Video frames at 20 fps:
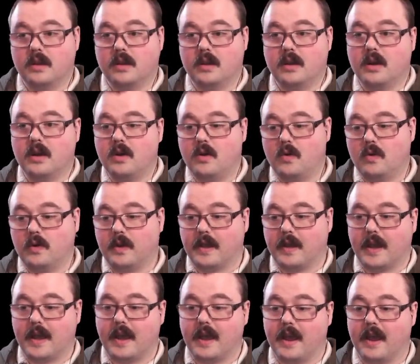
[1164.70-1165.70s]

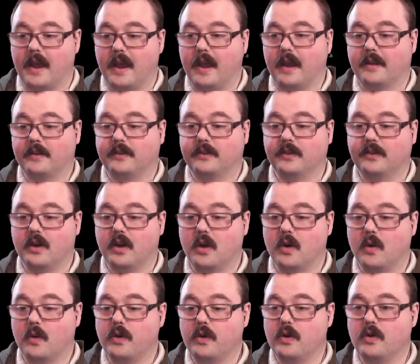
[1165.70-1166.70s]
Okay,
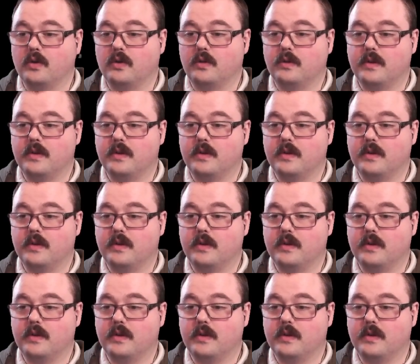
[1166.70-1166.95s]
so you